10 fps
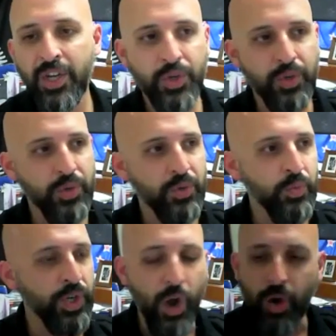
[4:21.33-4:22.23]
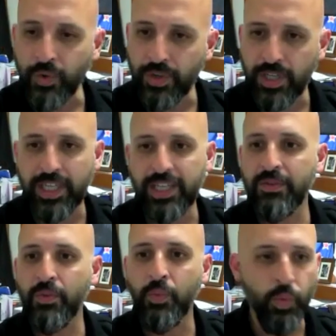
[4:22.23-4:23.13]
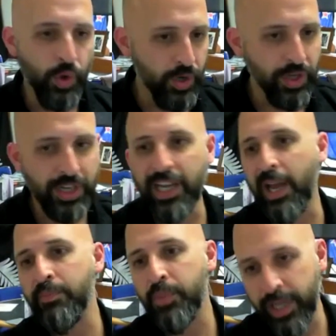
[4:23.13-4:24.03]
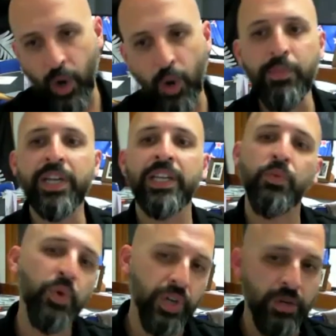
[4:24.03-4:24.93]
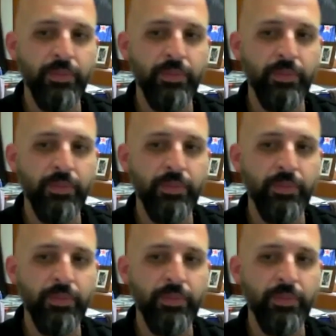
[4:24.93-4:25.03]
who would only work and bring home money, work,